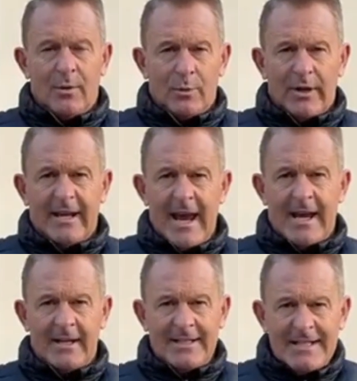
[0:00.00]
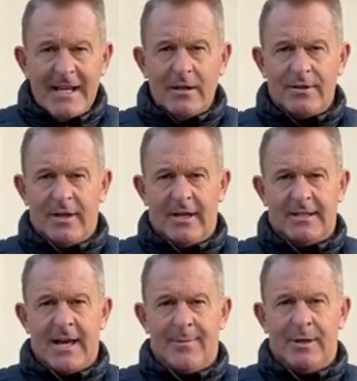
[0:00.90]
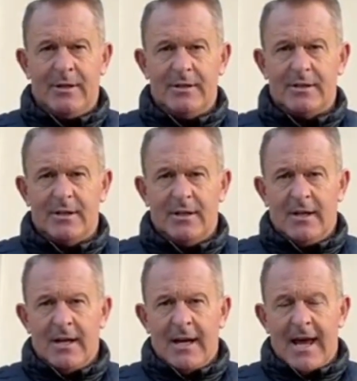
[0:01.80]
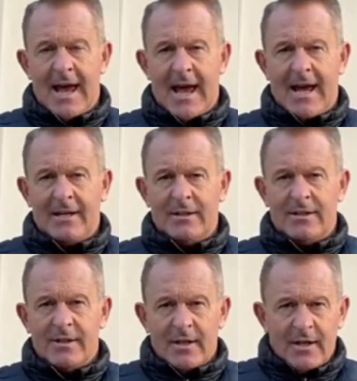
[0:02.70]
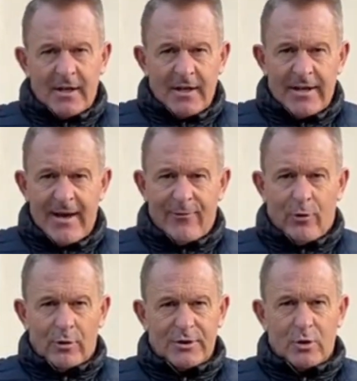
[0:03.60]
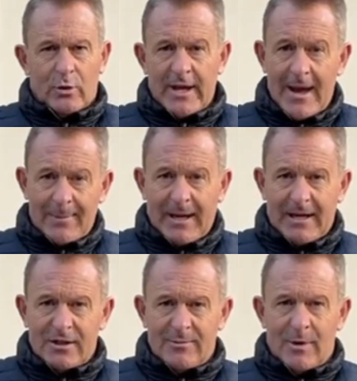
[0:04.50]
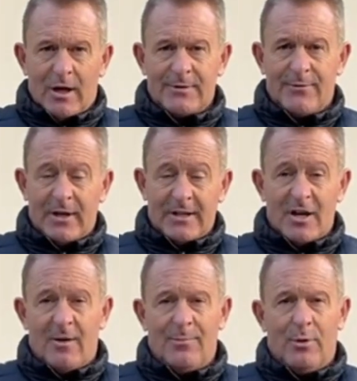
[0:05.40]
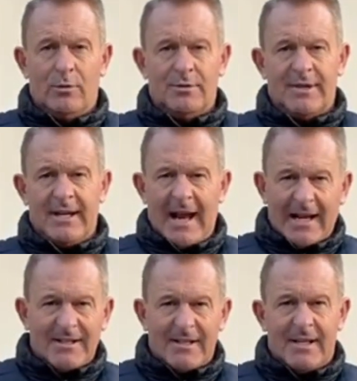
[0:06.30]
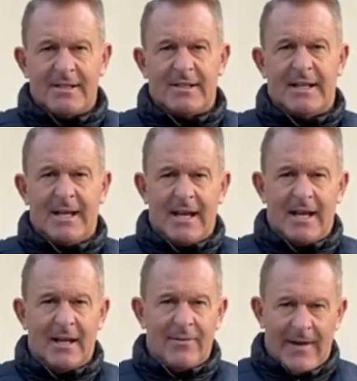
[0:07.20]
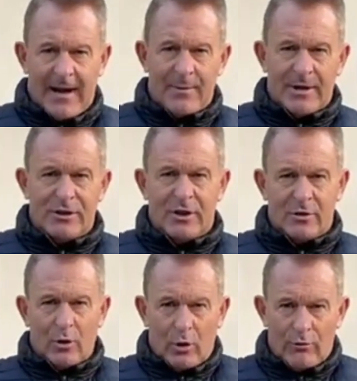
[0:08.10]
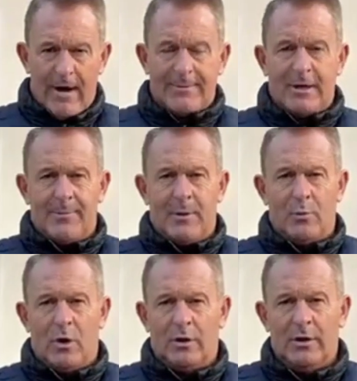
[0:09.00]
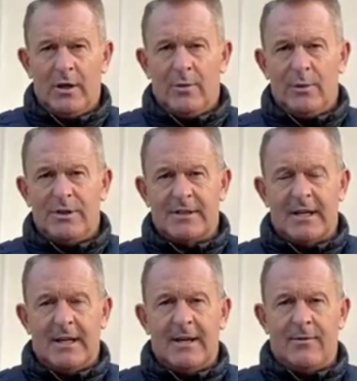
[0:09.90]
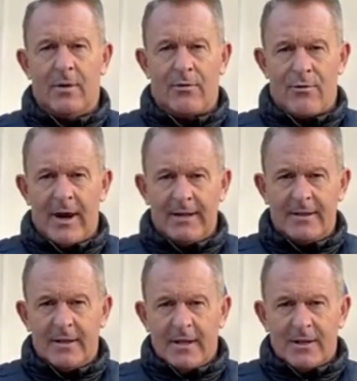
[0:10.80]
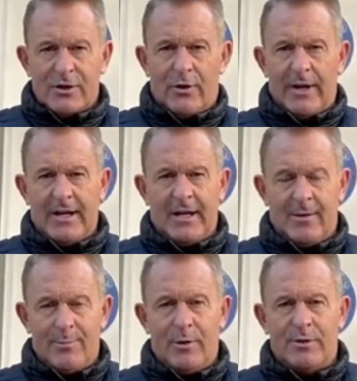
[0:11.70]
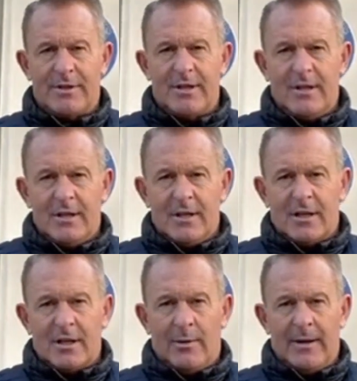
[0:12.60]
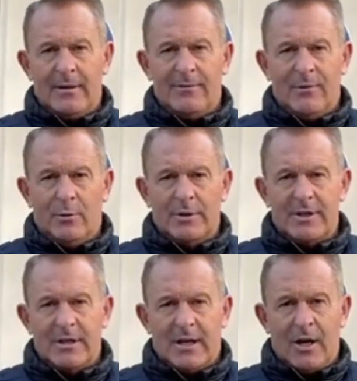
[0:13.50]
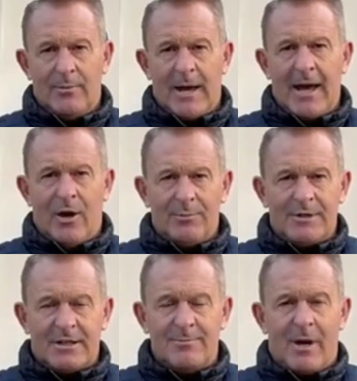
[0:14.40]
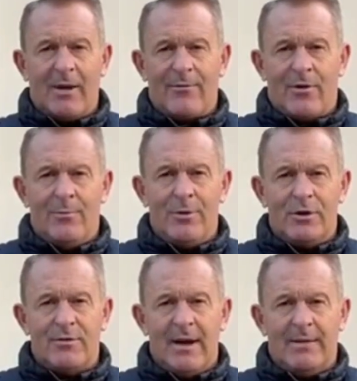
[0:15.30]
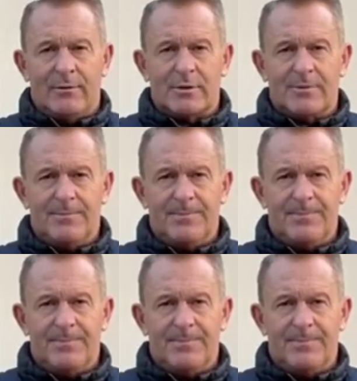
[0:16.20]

would again endear you to the examiners, and therefore score the application marks for the examples, the analysis and the evaluation, all wrapped up in one, which is going to give you a great tonic and a boost going forward. I hope that helps. It's Mike from Boost Your A-Levels.